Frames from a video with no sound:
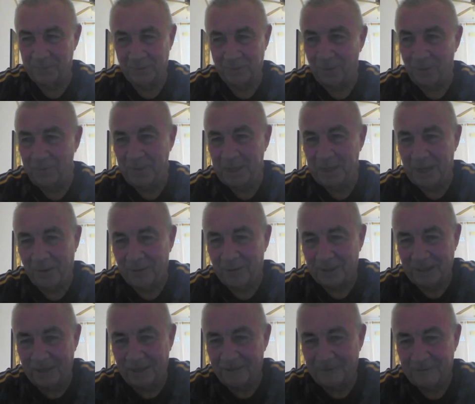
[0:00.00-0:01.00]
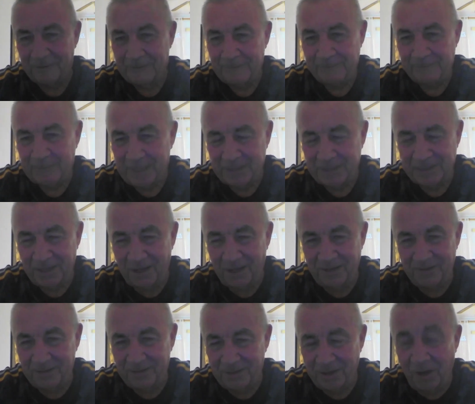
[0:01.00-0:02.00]
people up. You know, it's
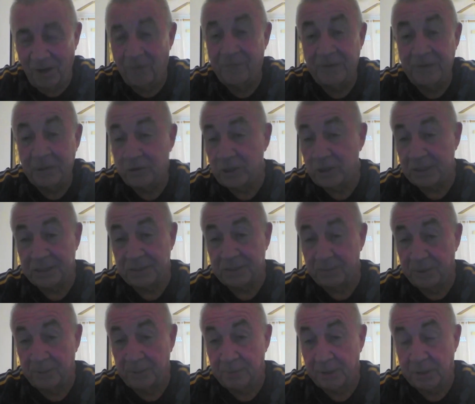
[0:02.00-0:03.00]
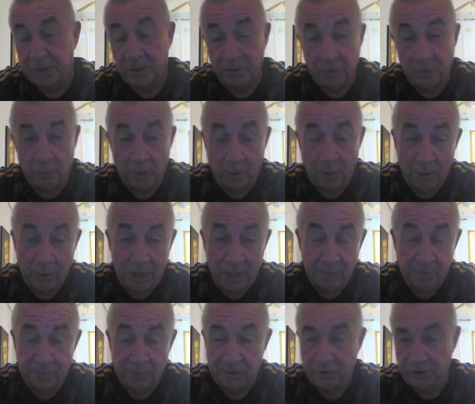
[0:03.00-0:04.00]
not of interest to me. Bacuna won't
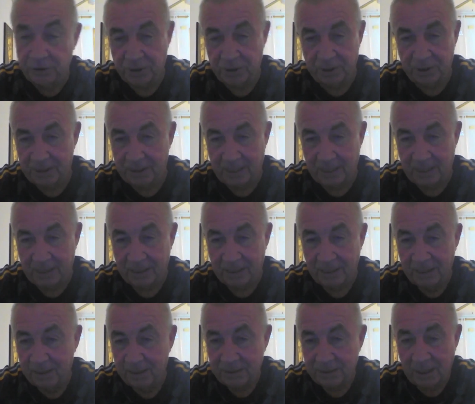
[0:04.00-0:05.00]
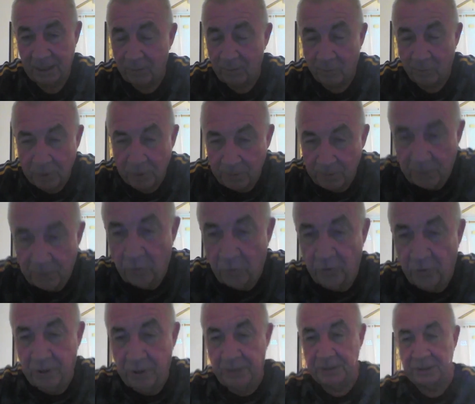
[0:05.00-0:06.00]
wear a blue shirt again. So I wouldn't be
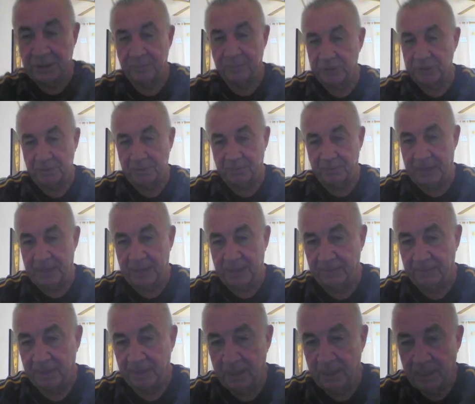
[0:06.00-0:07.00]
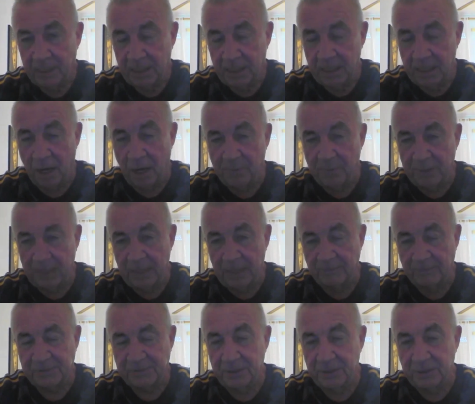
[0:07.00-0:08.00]
worrying too much about him. You know, it'd be an
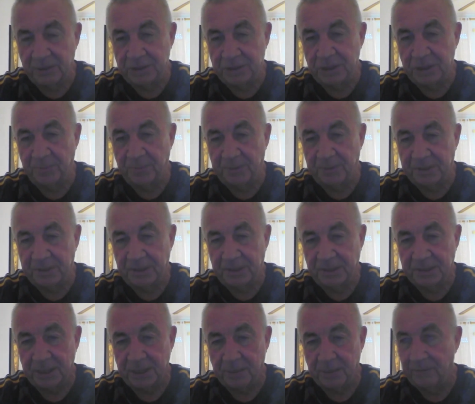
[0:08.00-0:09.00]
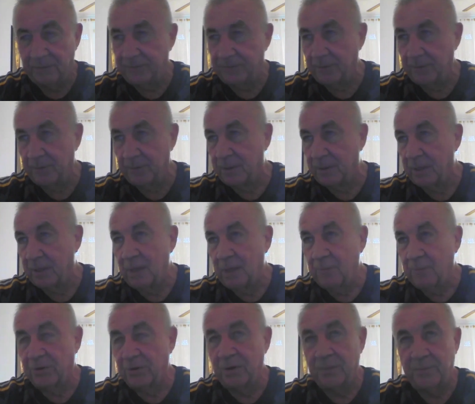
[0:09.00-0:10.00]
absolutely stupid thing to do if you were
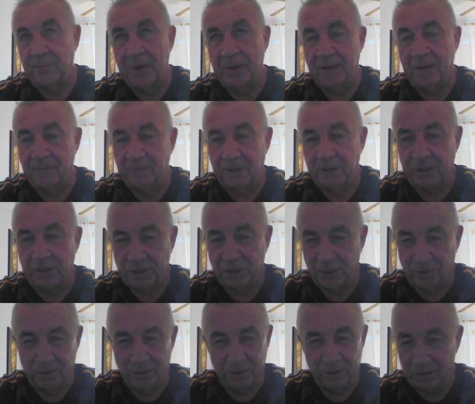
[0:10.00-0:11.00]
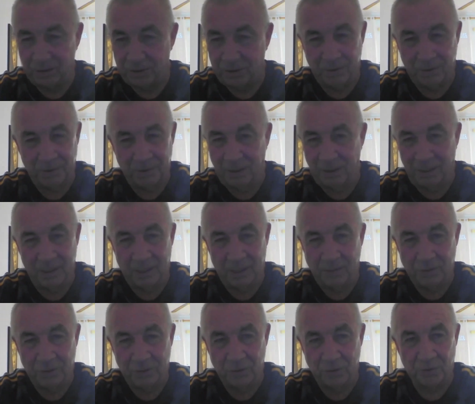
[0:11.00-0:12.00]
putting a pair of Villa
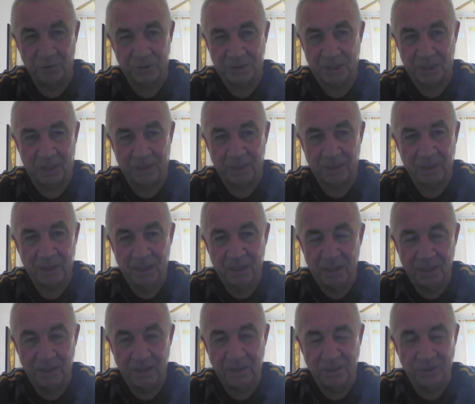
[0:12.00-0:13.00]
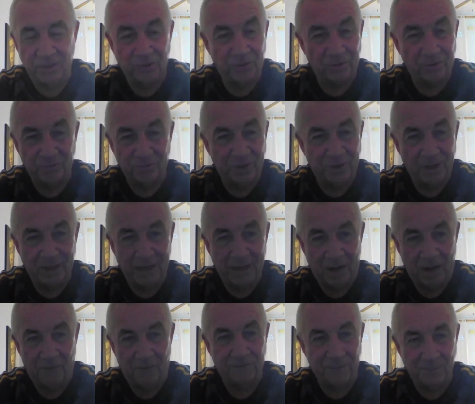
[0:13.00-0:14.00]
shorts on and
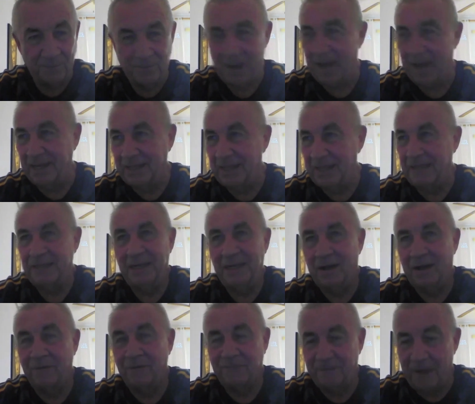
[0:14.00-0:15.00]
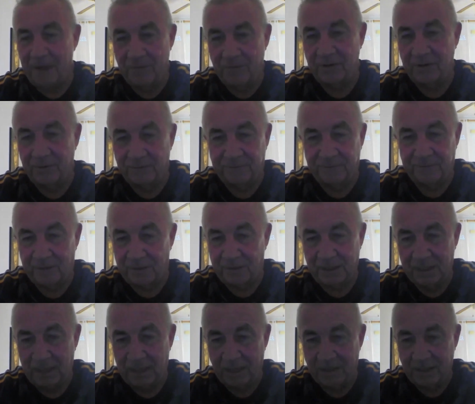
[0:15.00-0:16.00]
you're Alfie May, then, you know, fair enough.
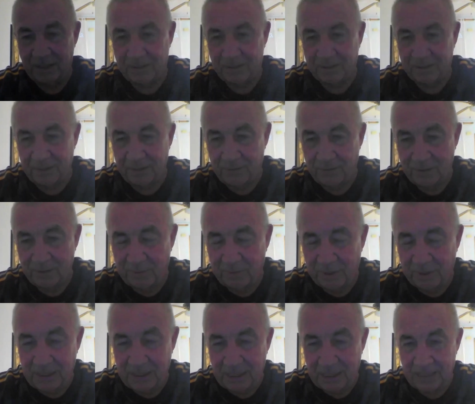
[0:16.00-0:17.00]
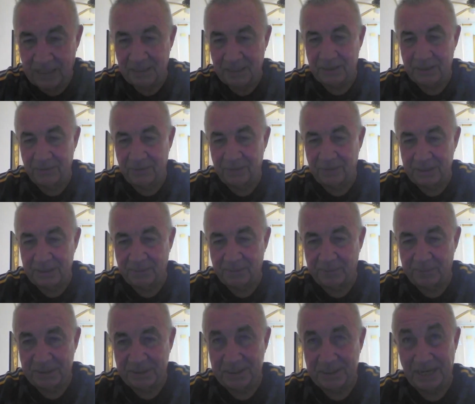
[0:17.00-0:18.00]
Like, you know, you could think, what the bloody hell are you doing? It's
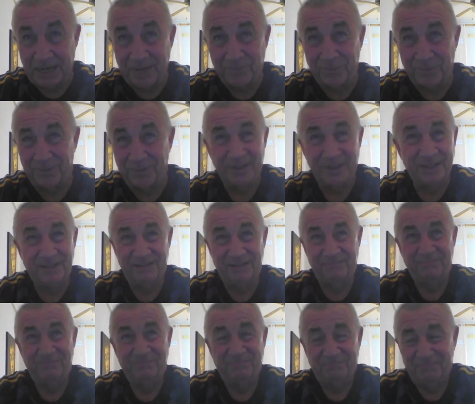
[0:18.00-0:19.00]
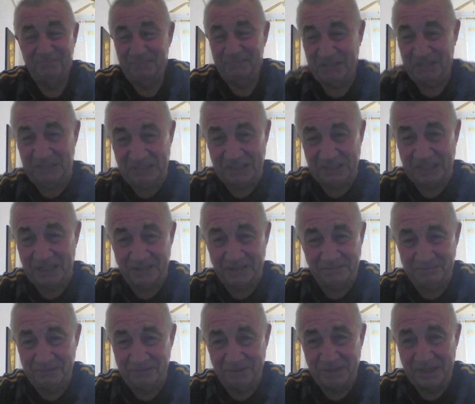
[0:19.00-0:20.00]
a piss take. But, you
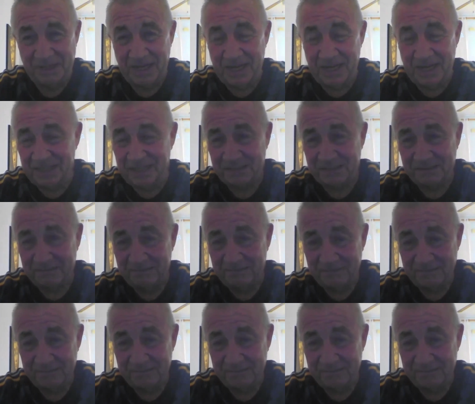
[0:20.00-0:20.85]
know, who cares?